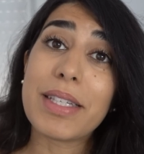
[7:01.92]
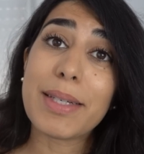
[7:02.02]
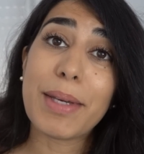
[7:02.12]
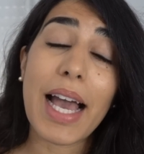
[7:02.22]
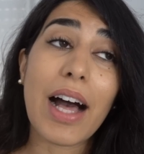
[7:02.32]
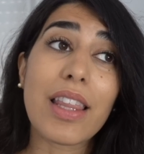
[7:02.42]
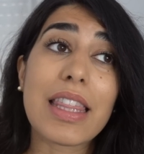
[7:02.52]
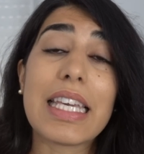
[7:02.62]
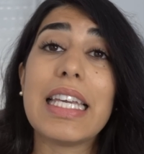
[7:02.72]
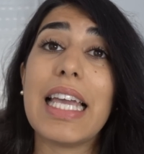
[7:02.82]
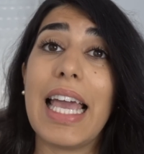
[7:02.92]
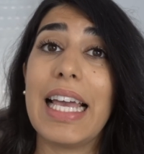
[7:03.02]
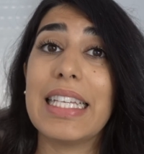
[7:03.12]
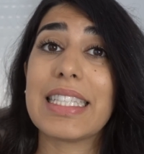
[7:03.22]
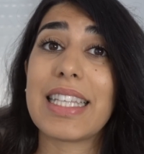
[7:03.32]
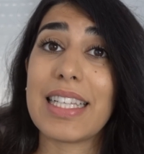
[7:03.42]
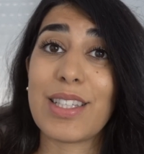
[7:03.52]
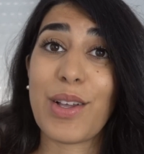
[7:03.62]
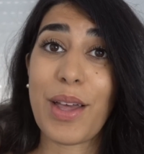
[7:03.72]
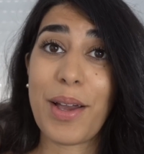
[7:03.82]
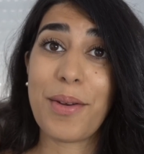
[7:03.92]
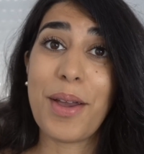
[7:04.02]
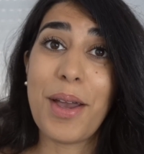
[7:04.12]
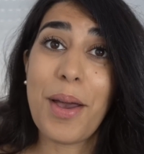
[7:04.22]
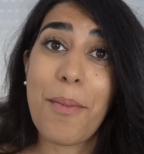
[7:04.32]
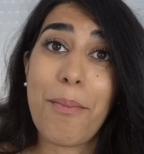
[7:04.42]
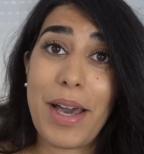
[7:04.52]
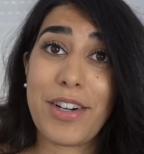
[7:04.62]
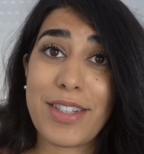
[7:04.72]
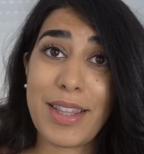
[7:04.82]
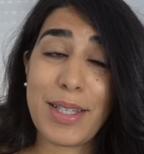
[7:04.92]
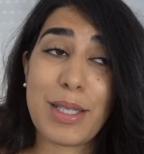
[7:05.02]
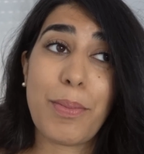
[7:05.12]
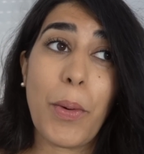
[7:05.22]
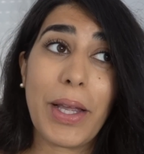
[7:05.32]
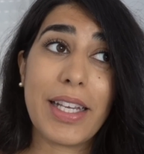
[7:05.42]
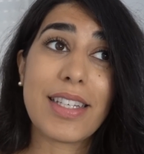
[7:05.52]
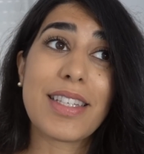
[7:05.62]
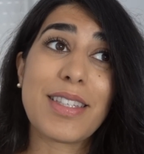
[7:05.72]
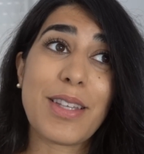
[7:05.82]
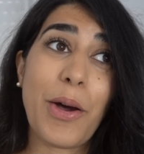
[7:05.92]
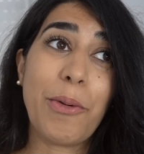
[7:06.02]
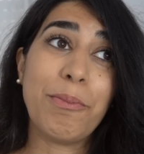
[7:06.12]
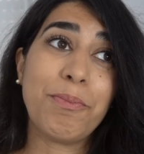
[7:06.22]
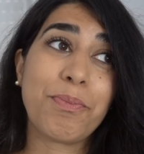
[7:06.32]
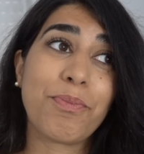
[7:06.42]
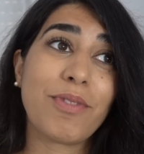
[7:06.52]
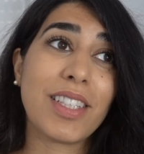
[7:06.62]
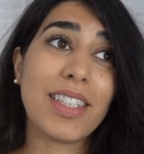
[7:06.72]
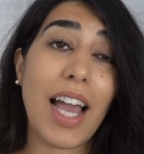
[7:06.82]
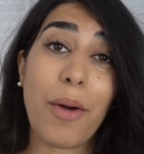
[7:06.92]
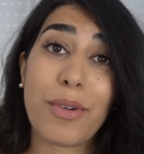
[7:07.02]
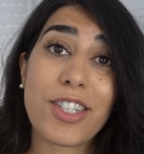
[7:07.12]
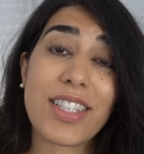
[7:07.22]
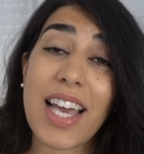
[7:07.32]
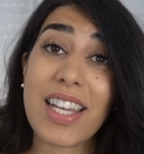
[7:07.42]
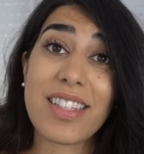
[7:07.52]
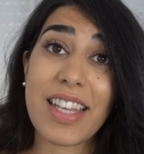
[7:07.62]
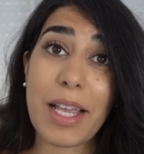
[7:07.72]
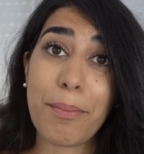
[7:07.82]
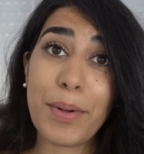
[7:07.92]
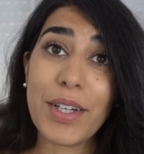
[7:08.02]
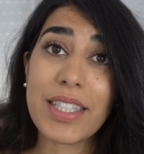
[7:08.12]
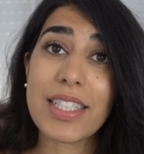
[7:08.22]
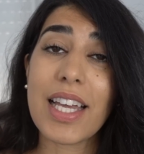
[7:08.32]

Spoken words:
to be healthy, and that's all that matters at this point. So yeah, we're just kind of staying put,